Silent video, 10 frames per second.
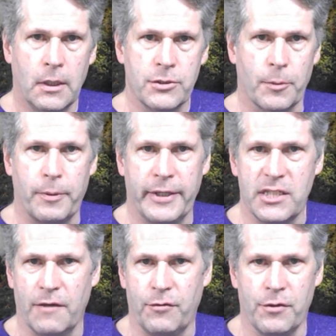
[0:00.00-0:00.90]
So
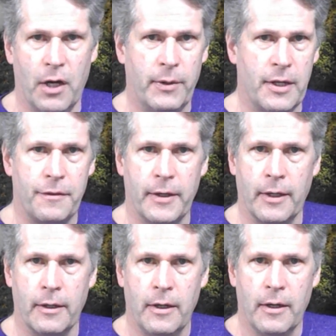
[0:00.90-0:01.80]
please, if you know
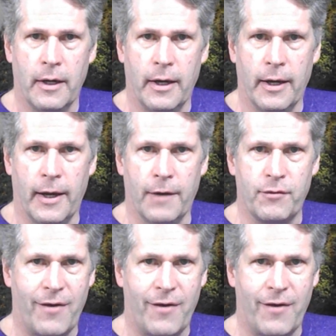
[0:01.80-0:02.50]
anything, if